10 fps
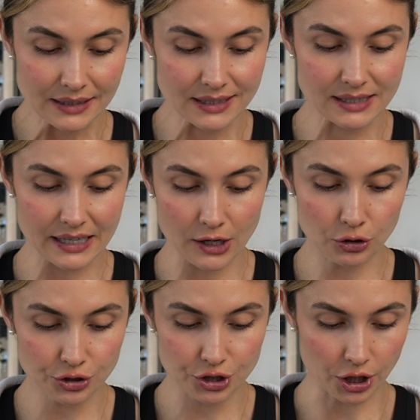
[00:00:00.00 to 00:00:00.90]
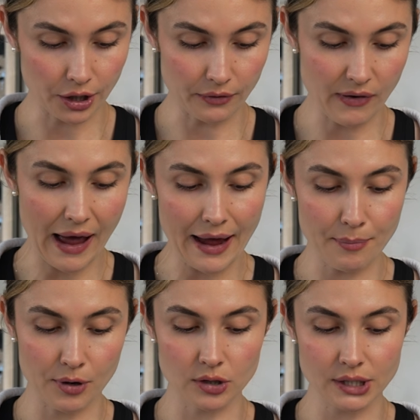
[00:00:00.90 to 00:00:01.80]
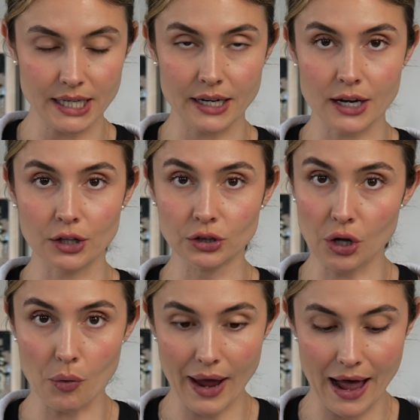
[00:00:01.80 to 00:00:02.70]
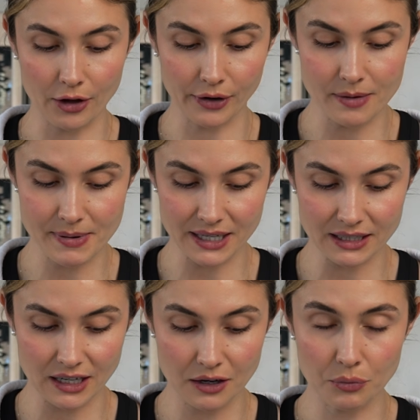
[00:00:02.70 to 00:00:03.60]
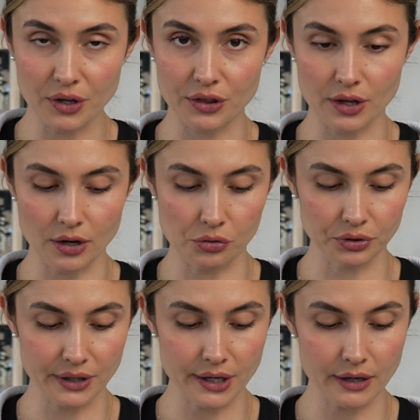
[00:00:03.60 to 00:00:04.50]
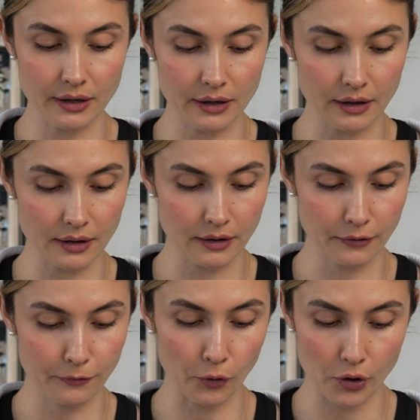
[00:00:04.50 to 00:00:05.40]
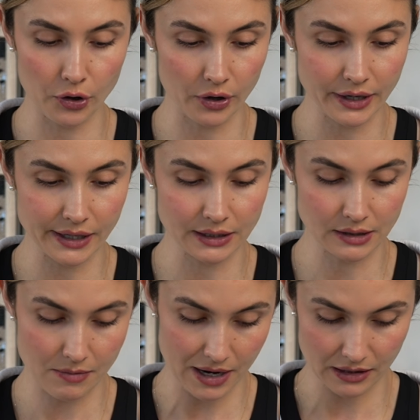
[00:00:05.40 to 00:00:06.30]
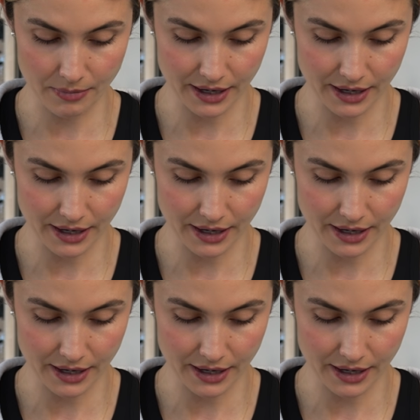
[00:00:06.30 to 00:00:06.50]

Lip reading: single serve, high protein, low calorie pizza with only 4 ingredients to make the